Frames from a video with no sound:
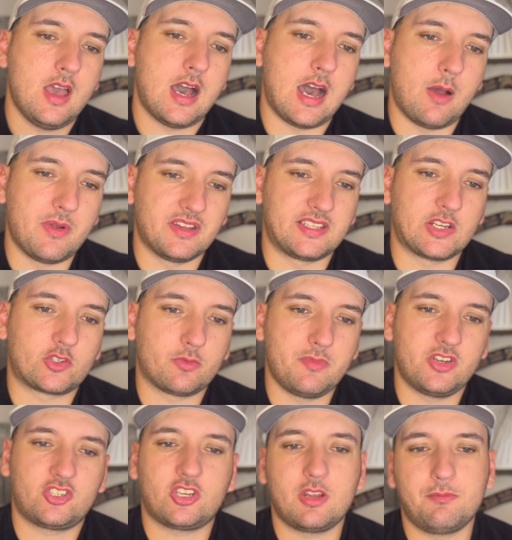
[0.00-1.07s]
Uh, we had Central
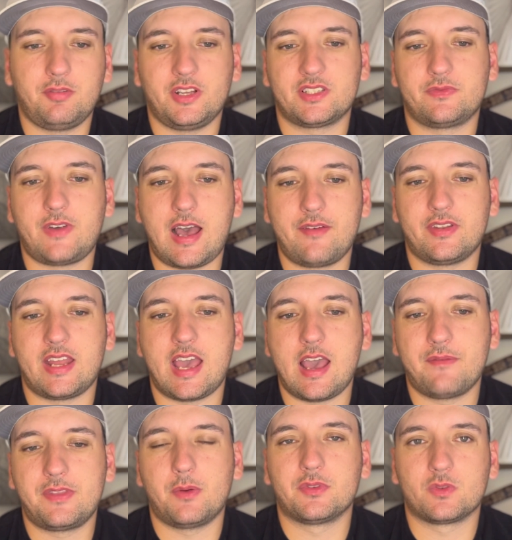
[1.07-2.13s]
Michigan plus five and a
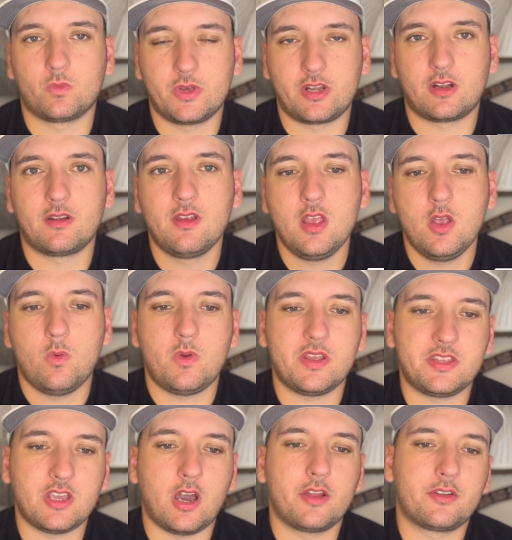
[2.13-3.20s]
half. That was a winner. We had
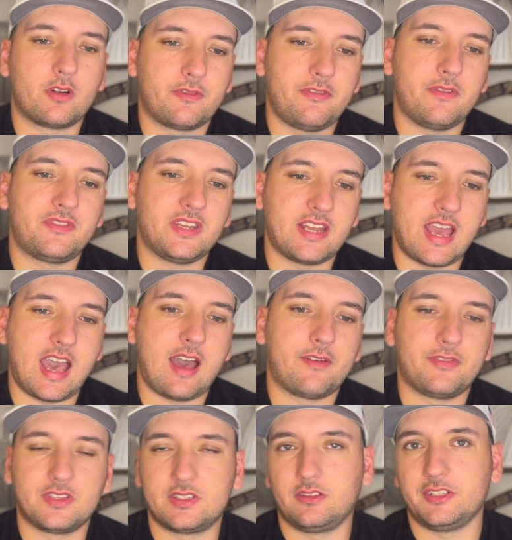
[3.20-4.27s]
the under 50 and a half
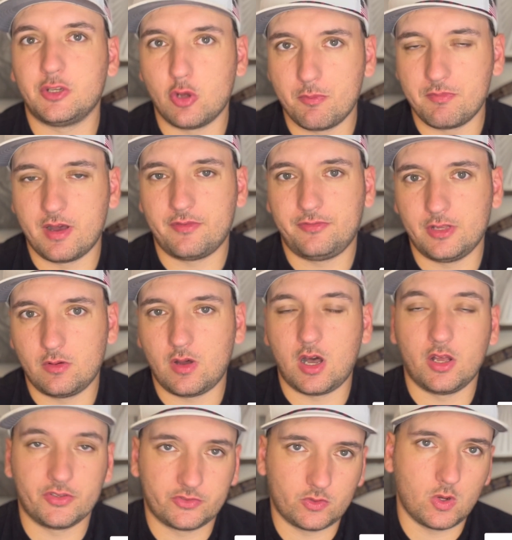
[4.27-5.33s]
in Toledo and Buffalo,
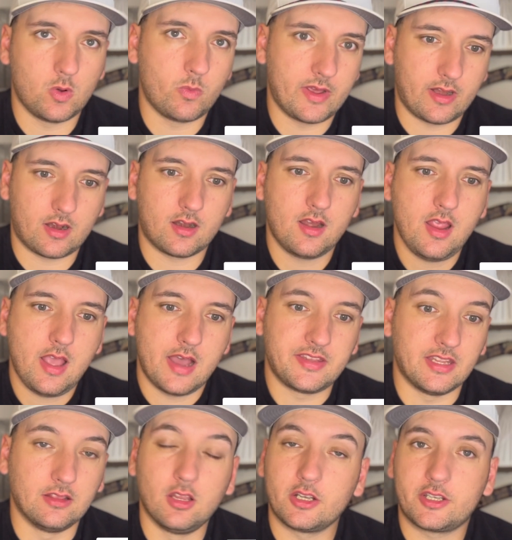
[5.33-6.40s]
also a winner.
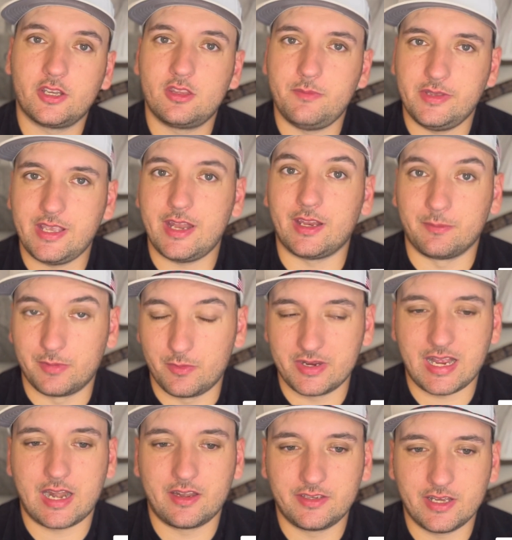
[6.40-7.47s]
Didn't look good in the beginning, but we
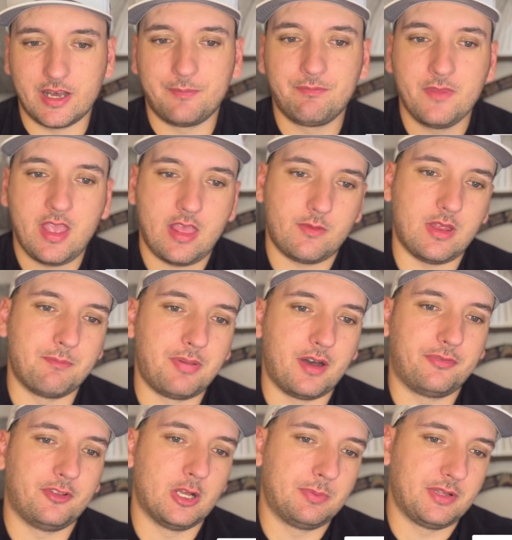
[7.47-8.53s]
got a dub. I mean,
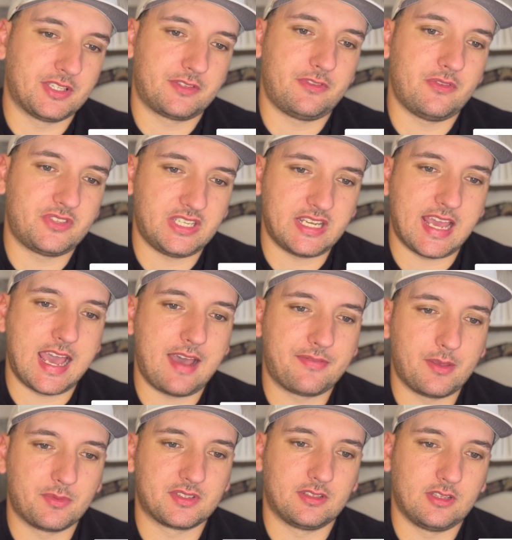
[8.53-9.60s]
Buffalo plus 15 and a half.
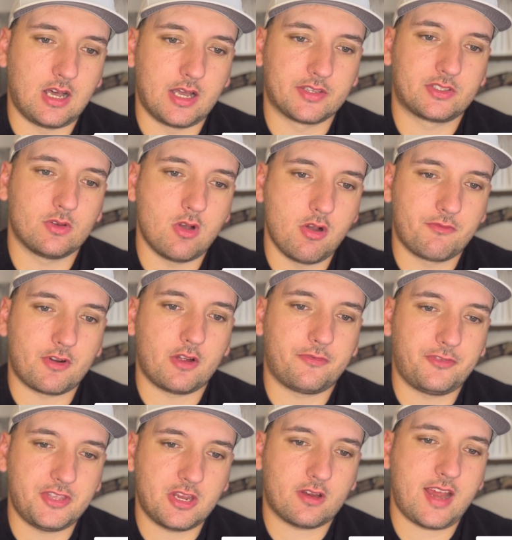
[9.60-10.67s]
That was a loss. So overall
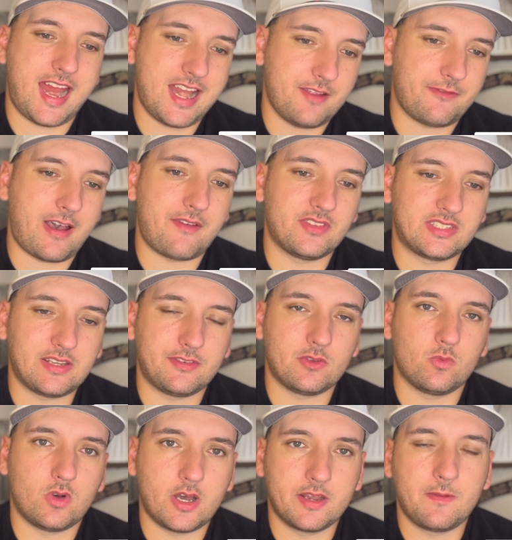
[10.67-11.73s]
for the year, 85 and
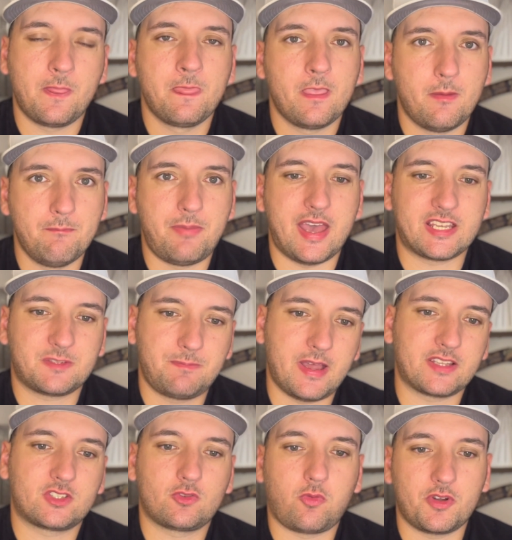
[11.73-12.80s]
71. Best
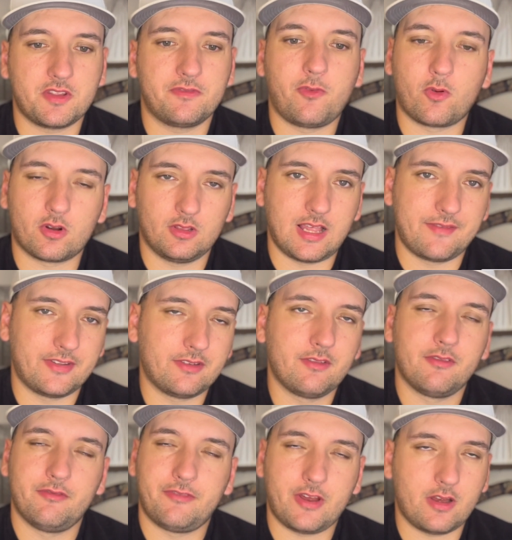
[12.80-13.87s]
bets 24 and 11.
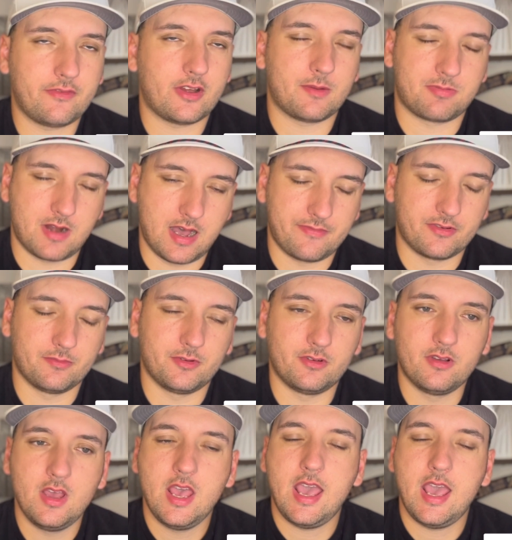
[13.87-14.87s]
Very, very profitable.